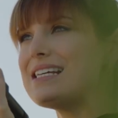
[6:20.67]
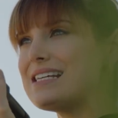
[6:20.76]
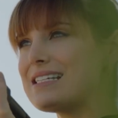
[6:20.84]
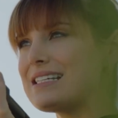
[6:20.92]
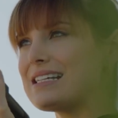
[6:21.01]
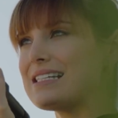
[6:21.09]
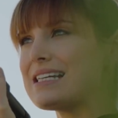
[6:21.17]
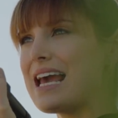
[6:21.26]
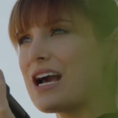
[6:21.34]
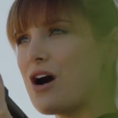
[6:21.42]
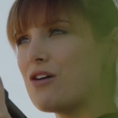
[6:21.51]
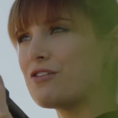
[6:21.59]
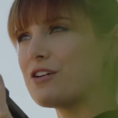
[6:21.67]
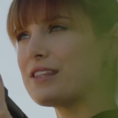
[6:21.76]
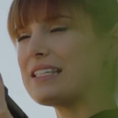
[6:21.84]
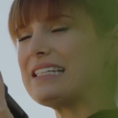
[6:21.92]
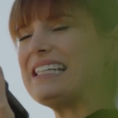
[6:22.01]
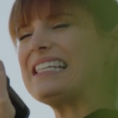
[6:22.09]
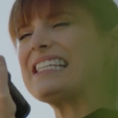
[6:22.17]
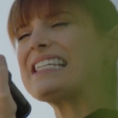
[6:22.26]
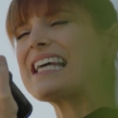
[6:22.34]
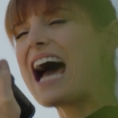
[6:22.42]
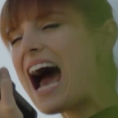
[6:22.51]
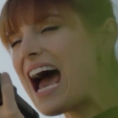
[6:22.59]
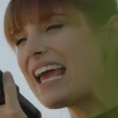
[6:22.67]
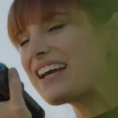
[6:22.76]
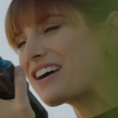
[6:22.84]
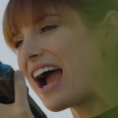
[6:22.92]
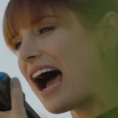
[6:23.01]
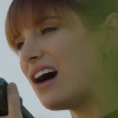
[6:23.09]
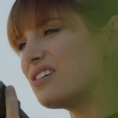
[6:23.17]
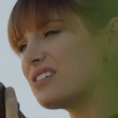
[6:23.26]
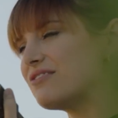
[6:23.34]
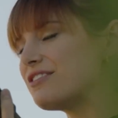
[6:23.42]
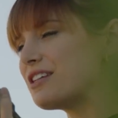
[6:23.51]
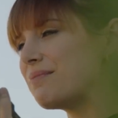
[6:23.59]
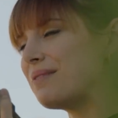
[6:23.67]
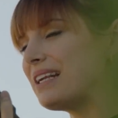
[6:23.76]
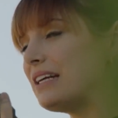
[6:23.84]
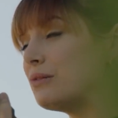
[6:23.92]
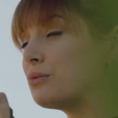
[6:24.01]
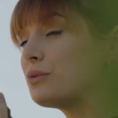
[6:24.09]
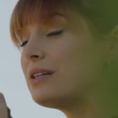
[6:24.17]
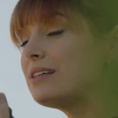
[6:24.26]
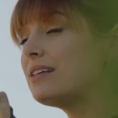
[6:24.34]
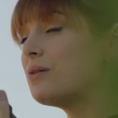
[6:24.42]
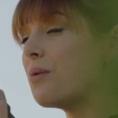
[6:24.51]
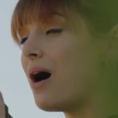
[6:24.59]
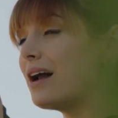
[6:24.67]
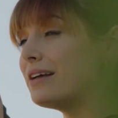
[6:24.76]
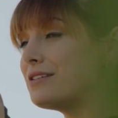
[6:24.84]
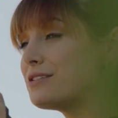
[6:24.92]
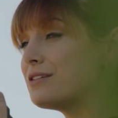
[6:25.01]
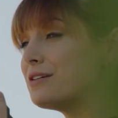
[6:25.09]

easy to take over the entire house if somebody really wanted